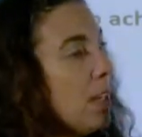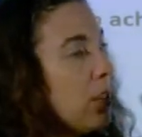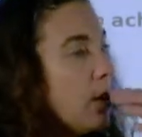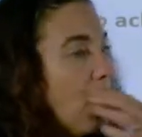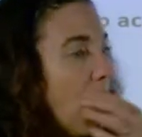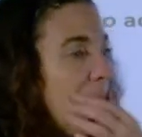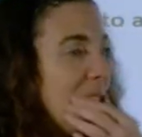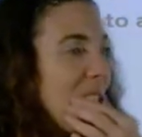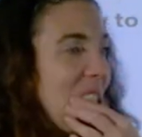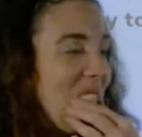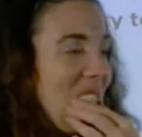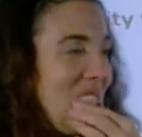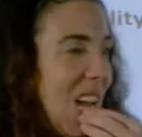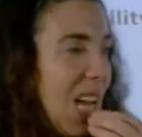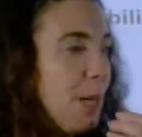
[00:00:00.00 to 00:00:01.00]
So as I
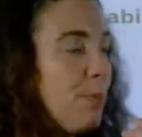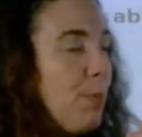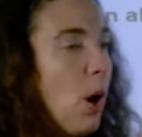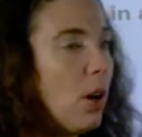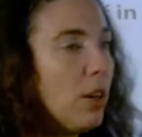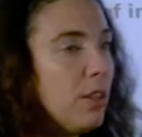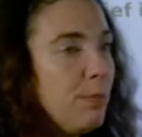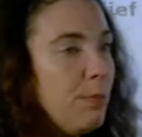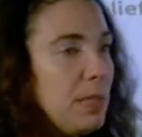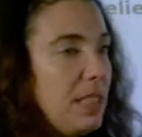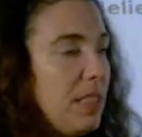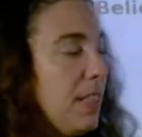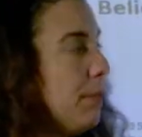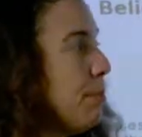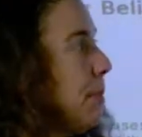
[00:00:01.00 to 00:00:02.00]
said, part of
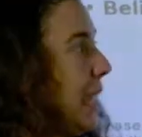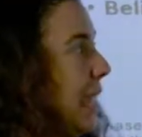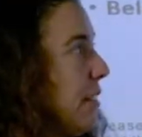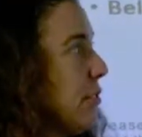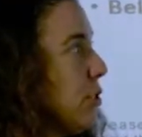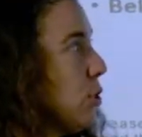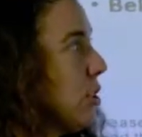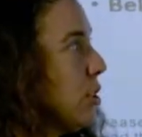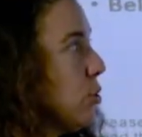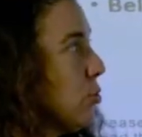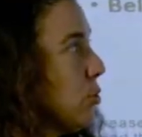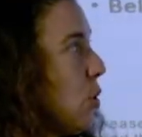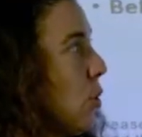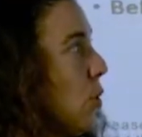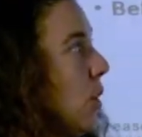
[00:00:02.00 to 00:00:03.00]
perceived behavioral
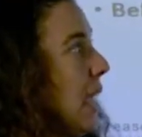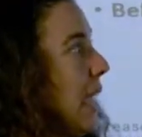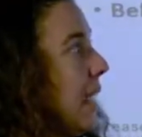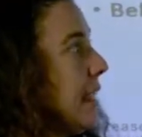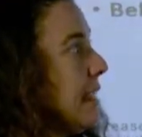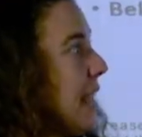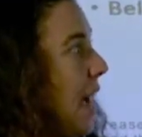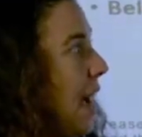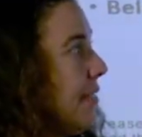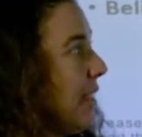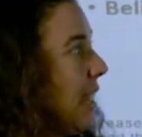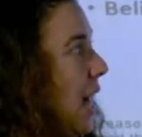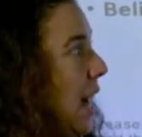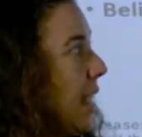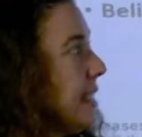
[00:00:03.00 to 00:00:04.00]
control is
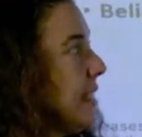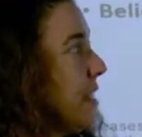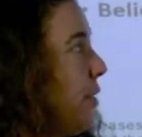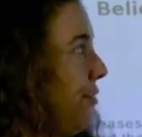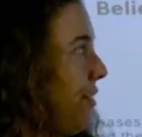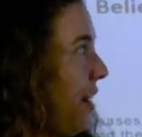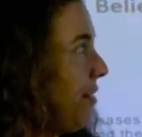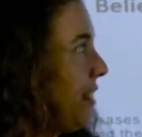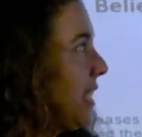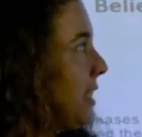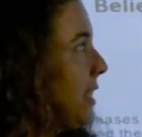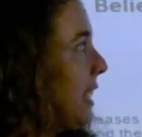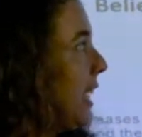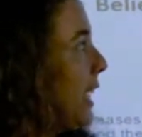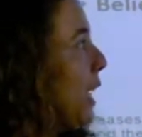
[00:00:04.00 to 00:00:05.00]
having high
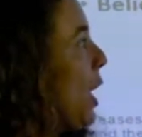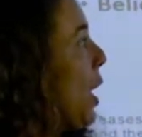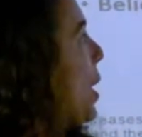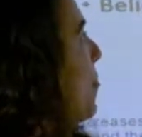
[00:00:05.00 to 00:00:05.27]
self-efficacy.